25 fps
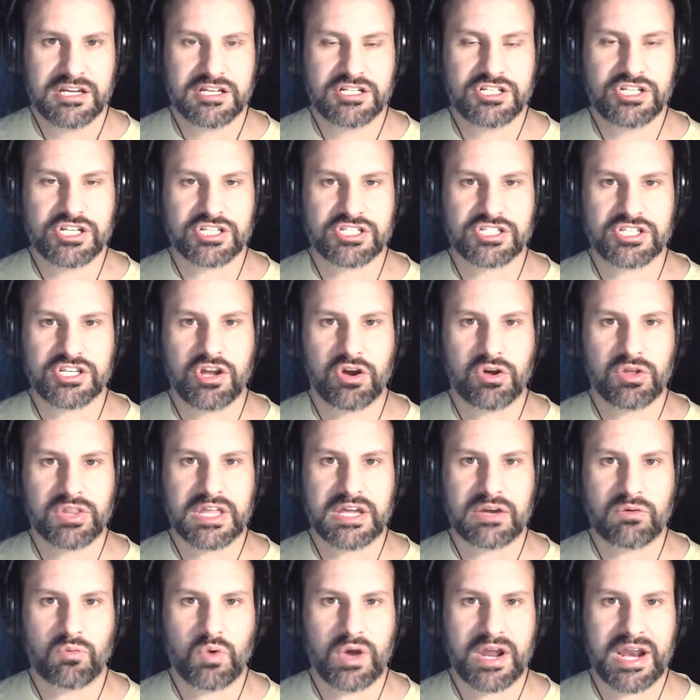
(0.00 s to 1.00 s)
Just know
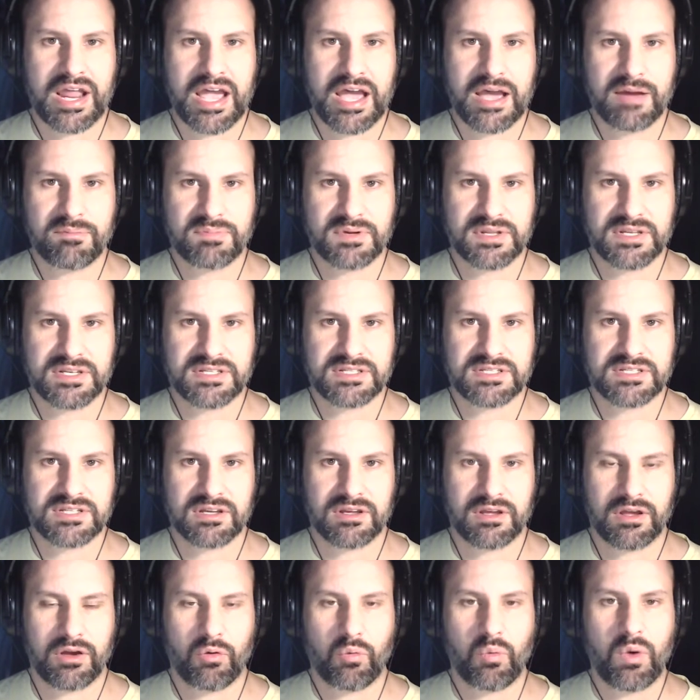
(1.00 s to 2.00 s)
that what happened
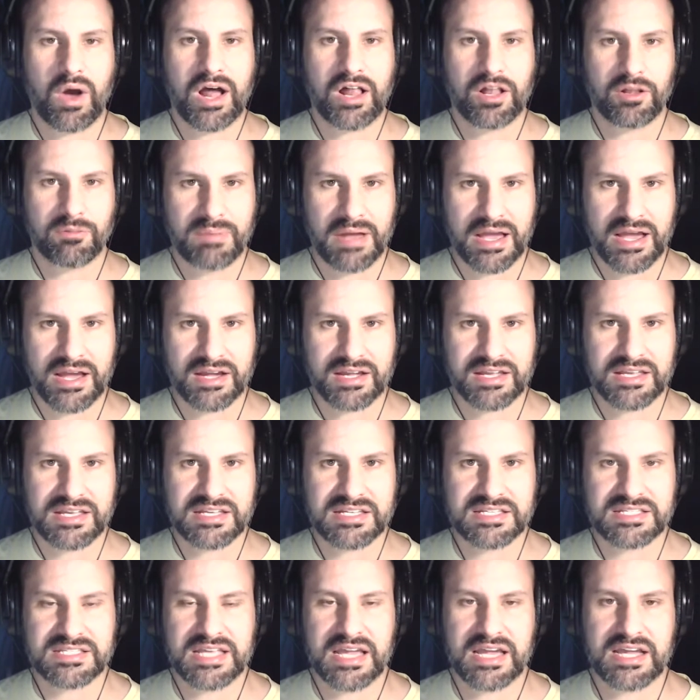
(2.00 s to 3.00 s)
a while back
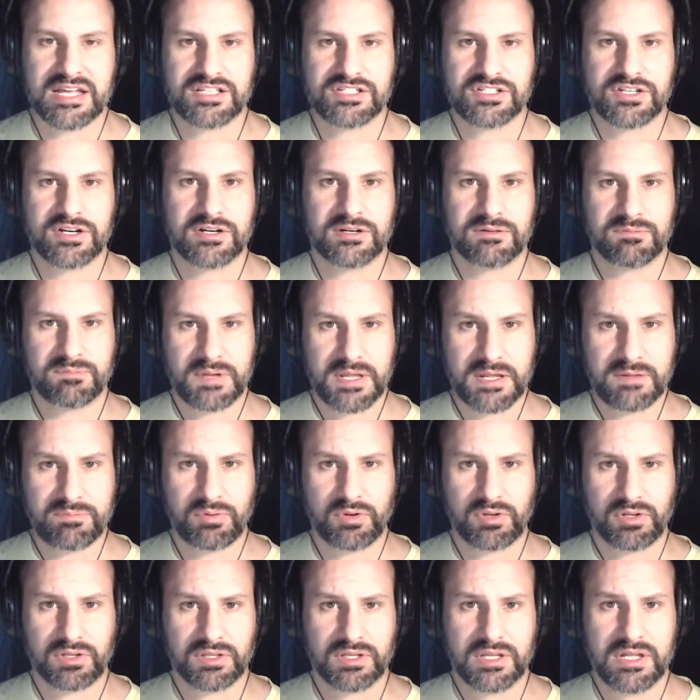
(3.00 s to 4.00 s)
is that certain
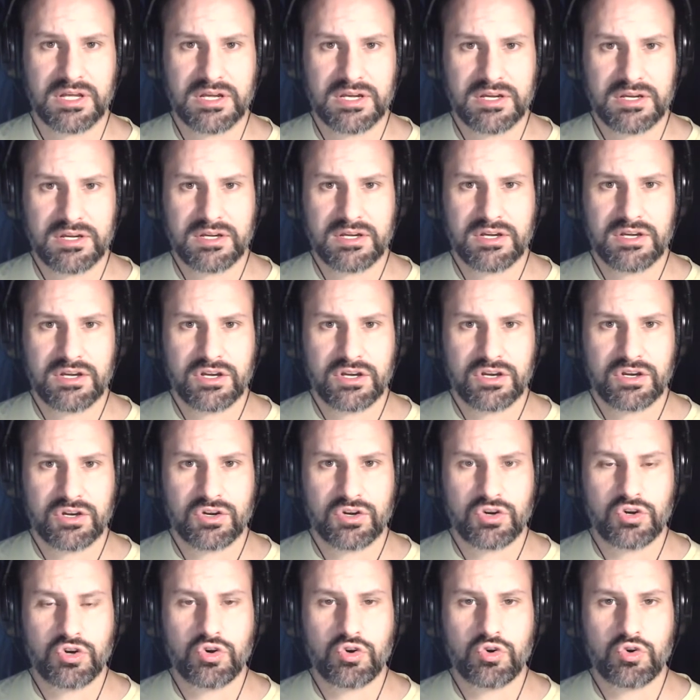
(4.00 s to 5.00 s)
people
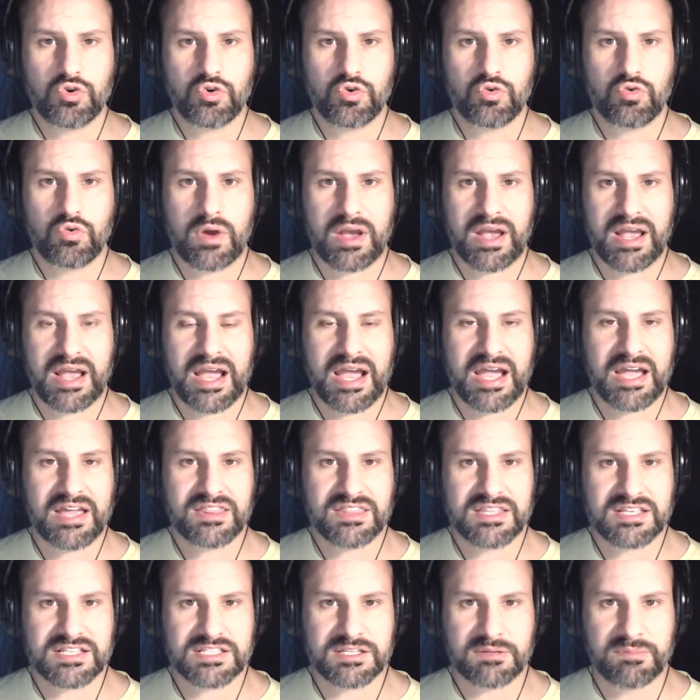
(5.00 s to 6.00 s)
who
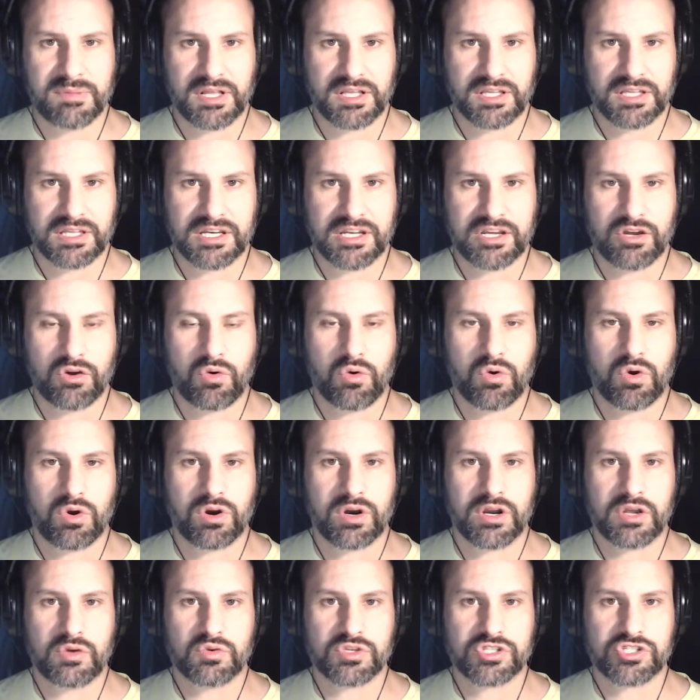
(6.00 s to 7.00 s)
had this ability,
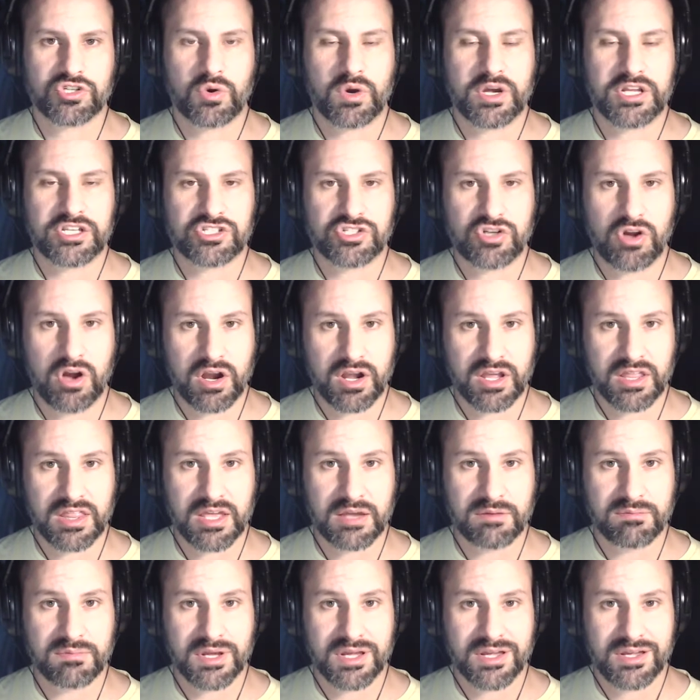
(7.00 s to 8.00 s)
or it was quite strong in
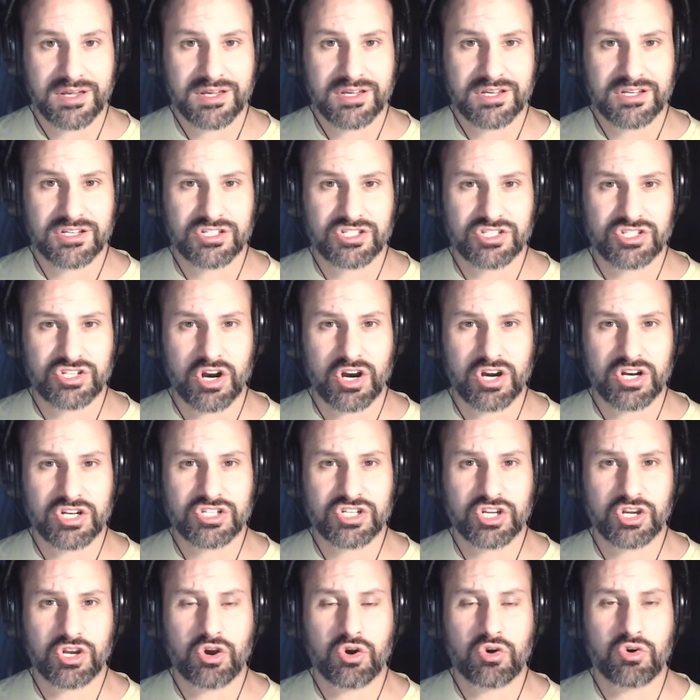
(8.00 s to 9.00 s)
them, started
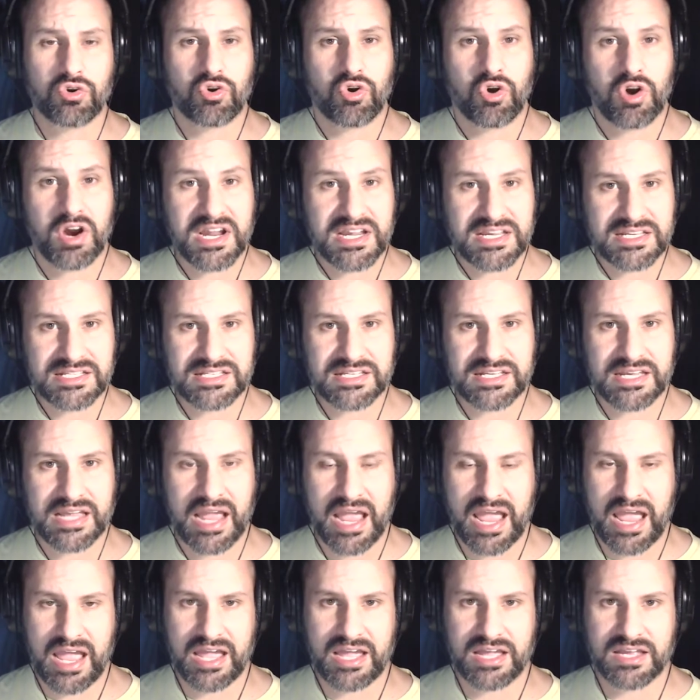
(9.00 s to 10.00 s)
to go
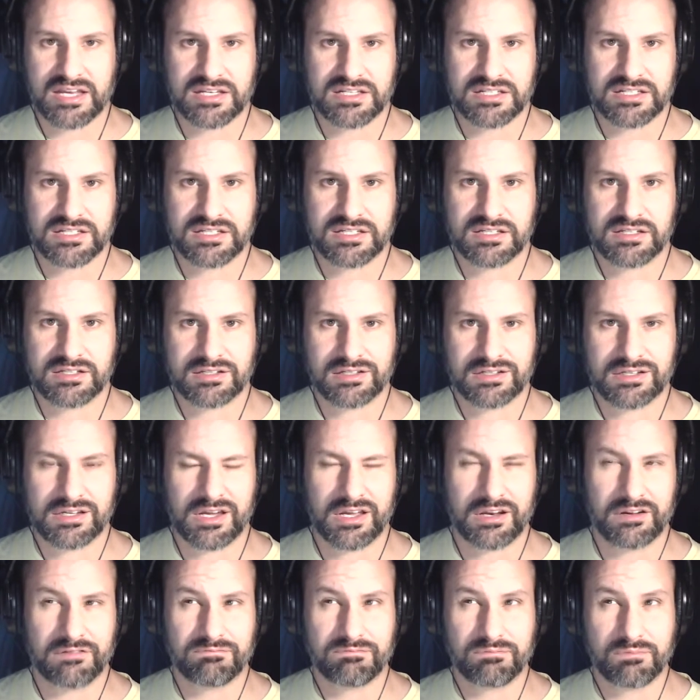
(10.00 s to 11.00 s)
crazy and
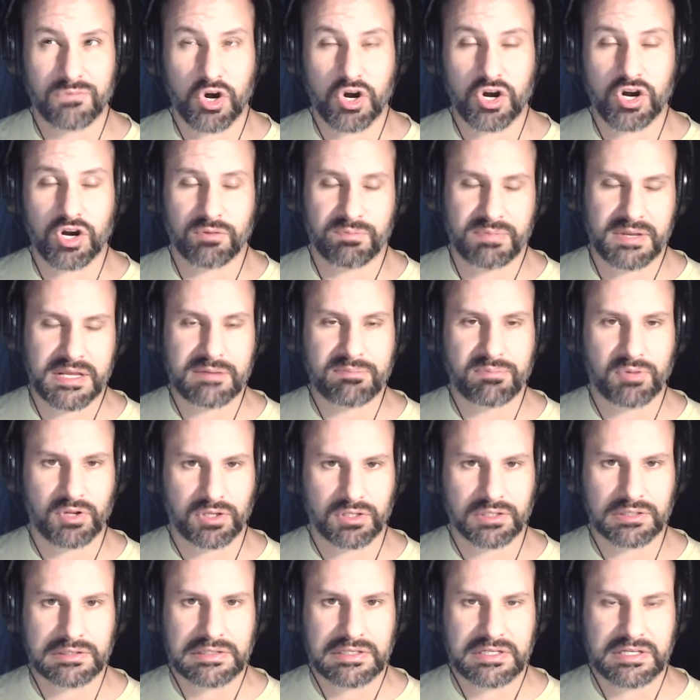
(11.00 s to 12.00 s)
kind of murder
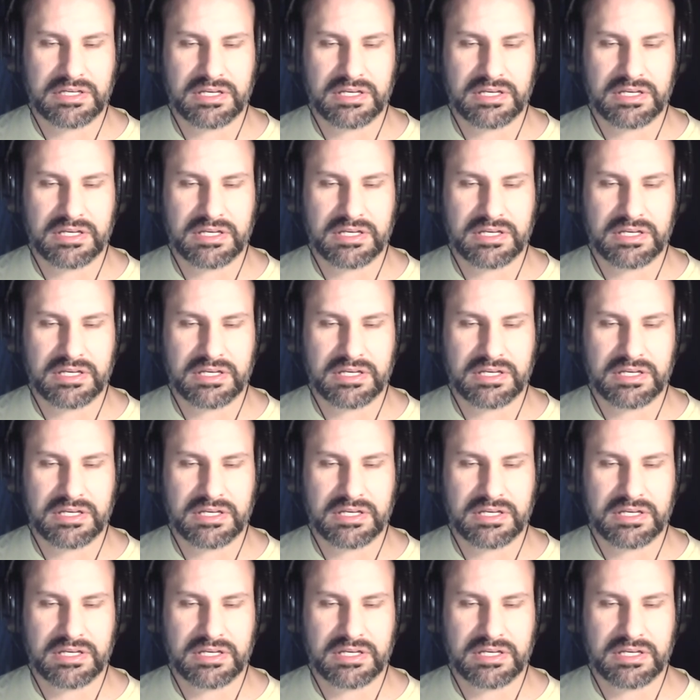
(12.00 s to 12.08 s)
people.